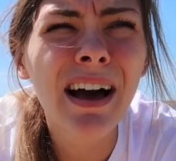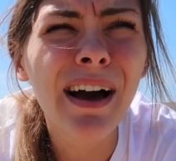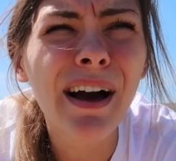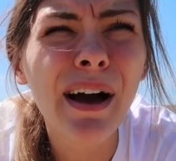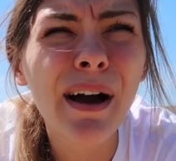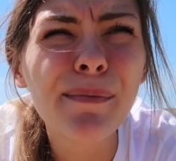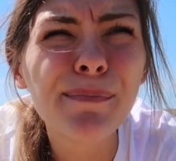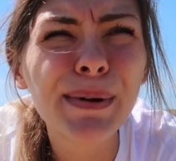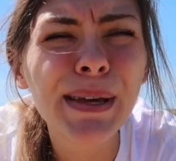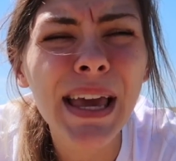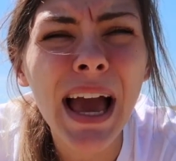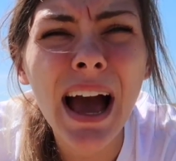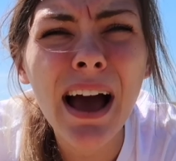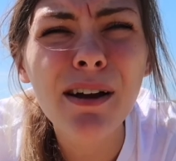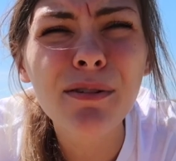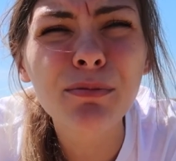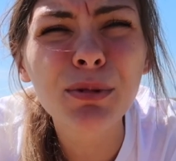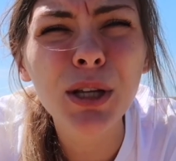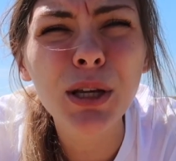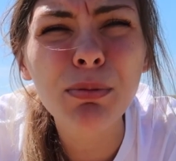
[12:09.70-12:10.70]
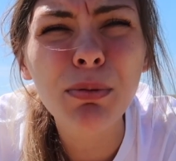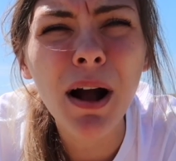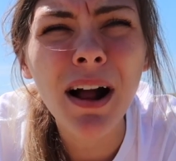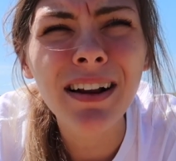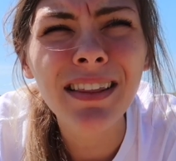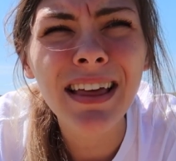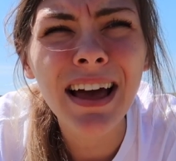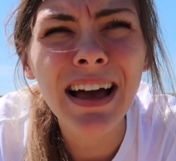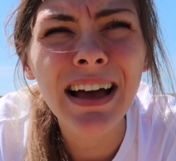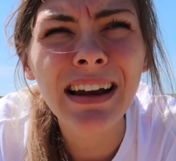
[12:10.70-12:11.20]
But yeah, really
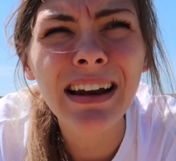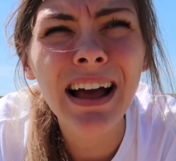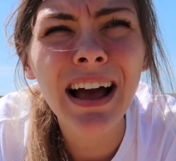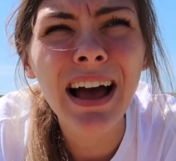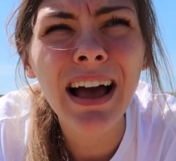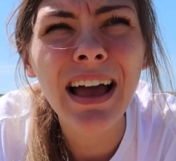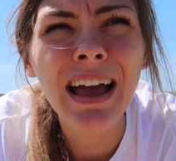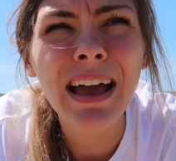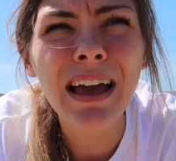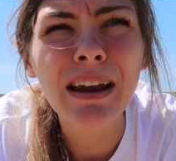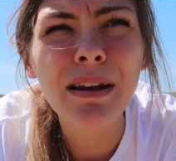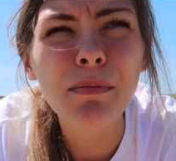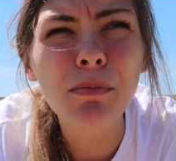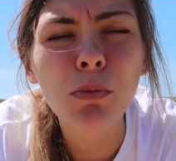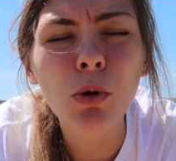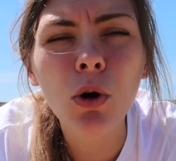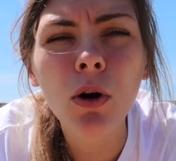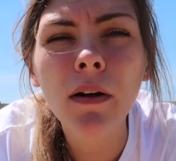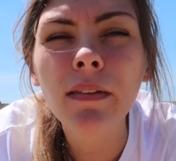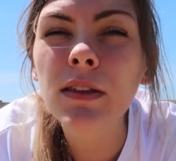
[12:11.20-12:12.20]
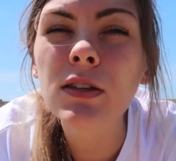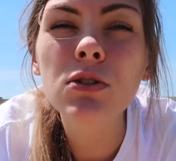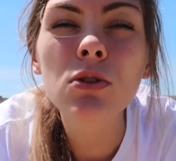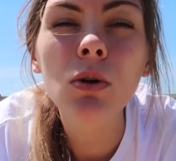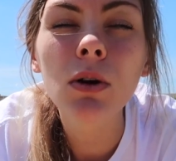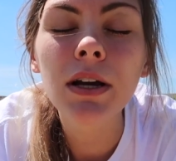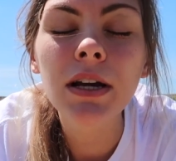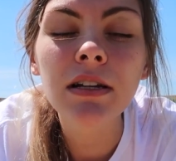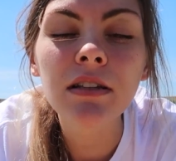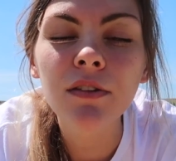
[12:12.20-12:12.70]
proud of that. And moral of the
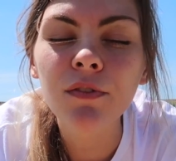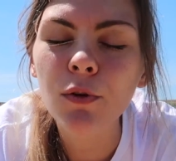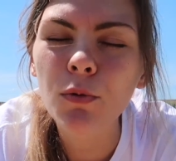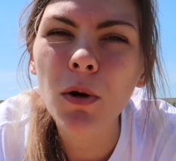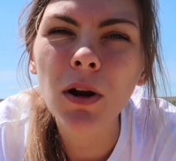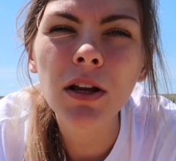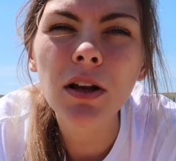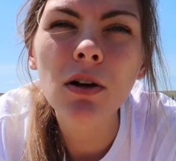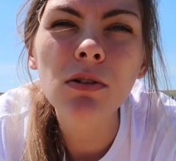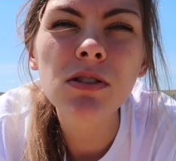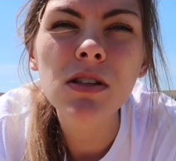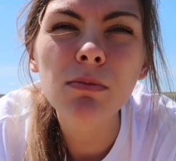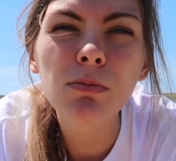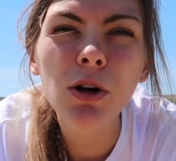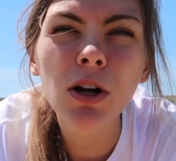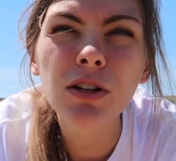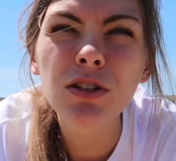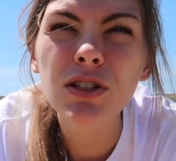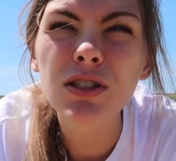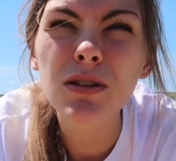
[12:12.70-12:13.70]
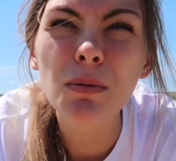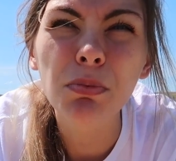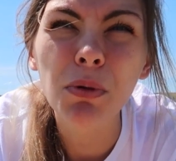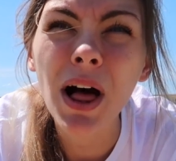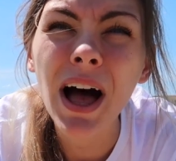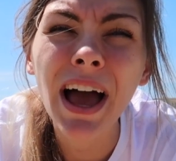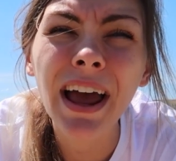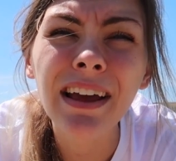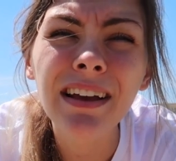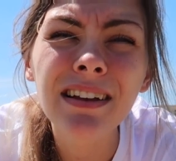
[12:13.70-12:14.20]
story is, if you want to go somewhere, just
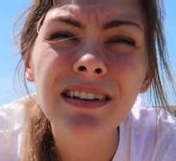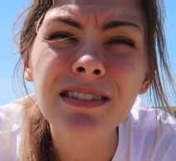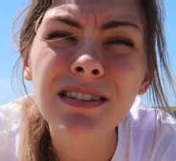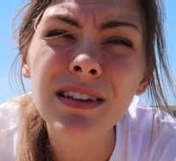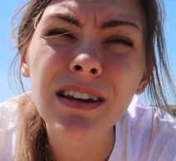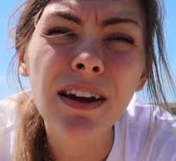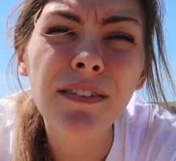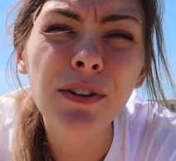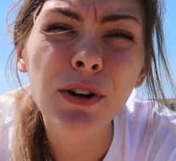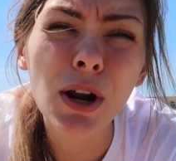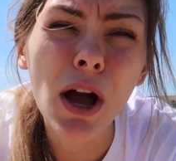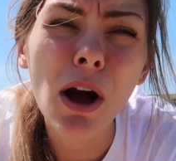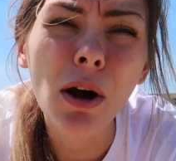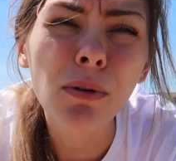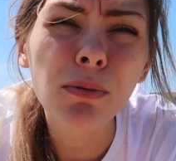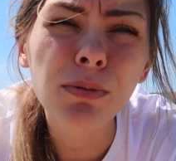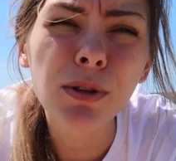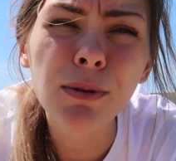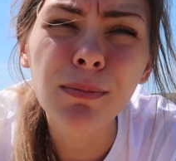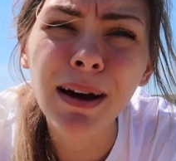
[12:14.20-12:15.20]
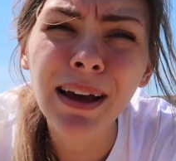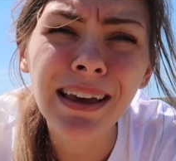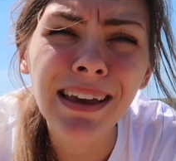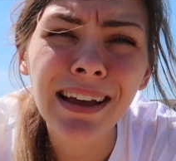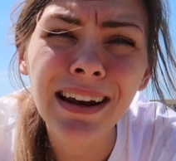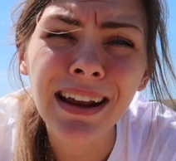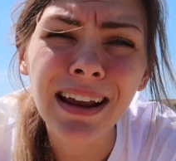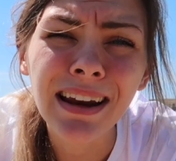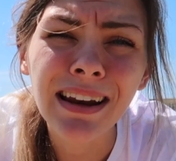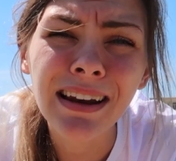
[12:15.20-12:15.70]
apply, because you never know. You might
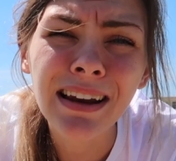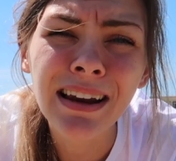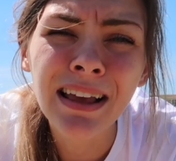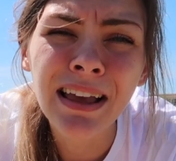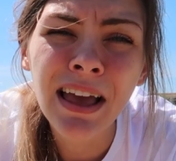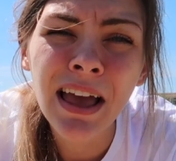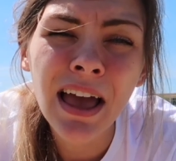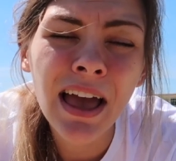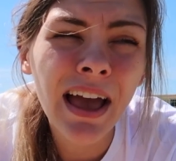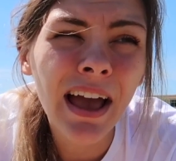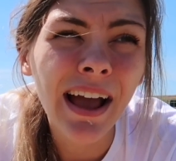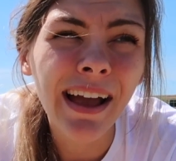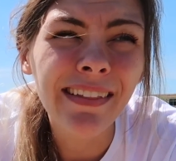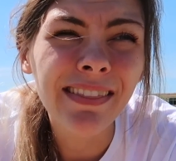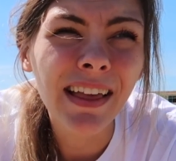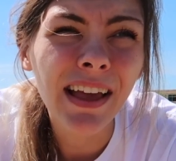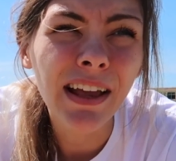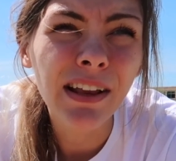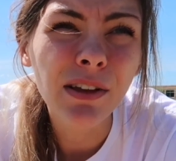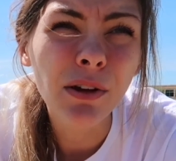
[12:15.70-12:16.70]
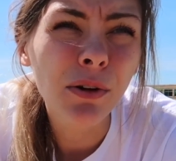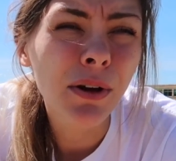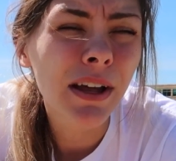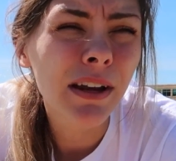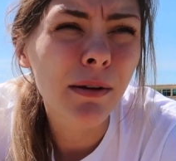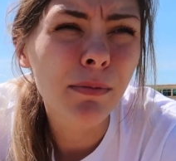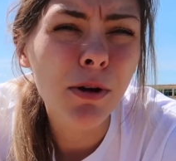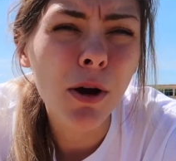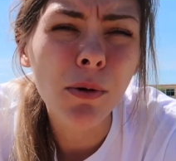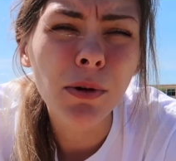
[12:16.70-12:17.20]
get in, and then you'll
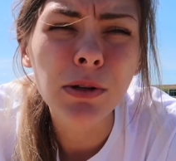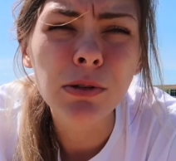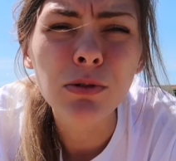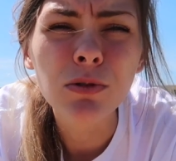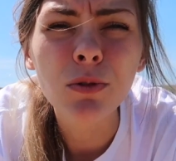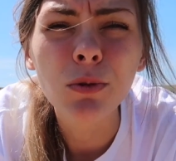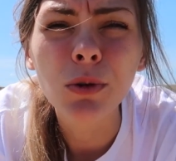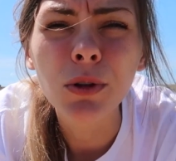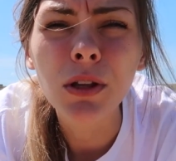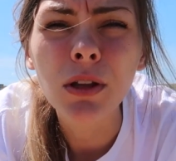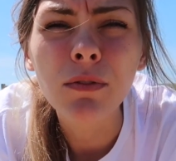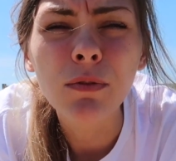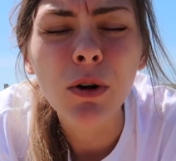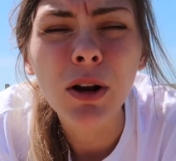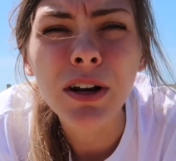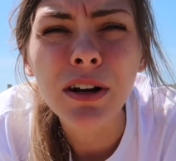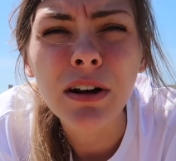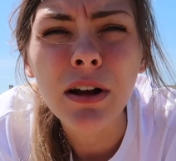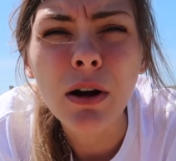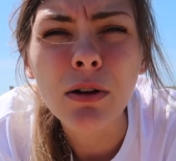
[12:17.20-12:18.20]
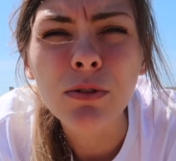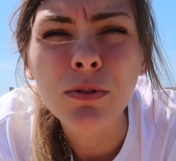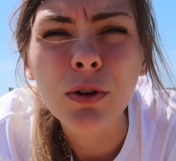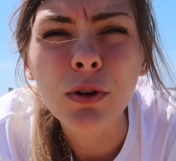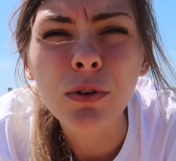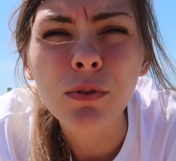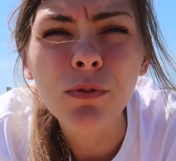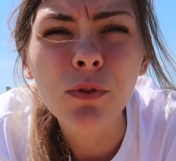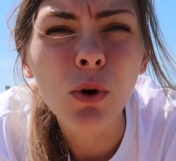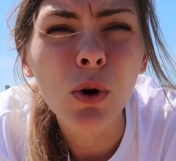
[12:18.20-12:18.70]
end up going to a school that you've wanted to go
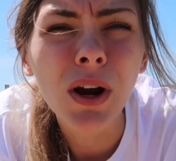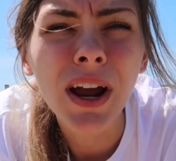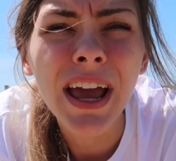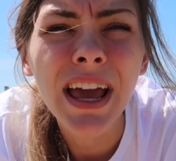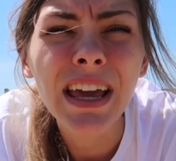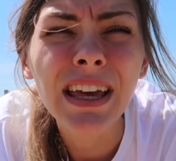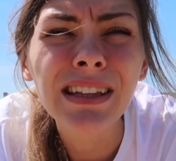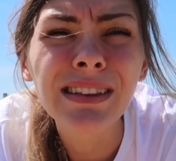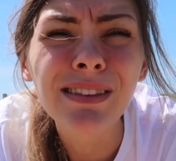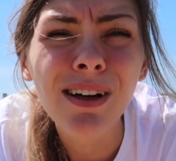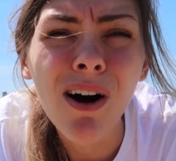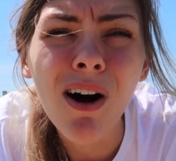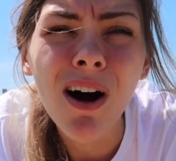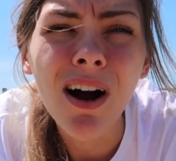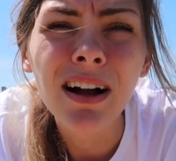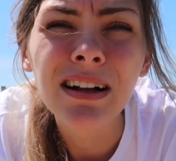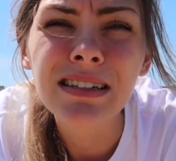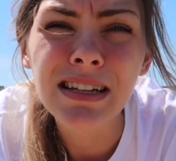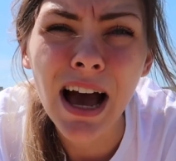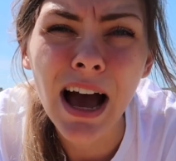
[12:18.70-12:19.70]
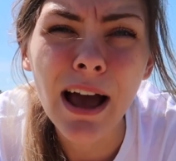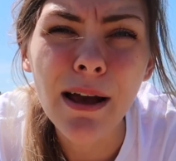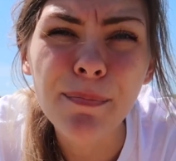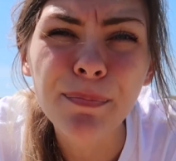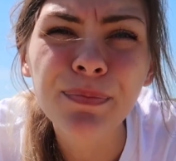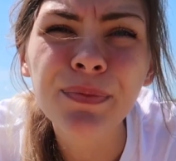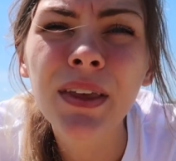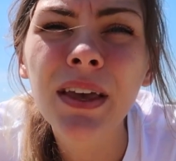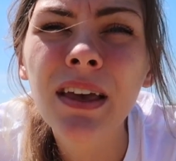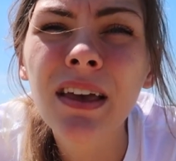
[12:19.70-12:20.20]
to for a long time.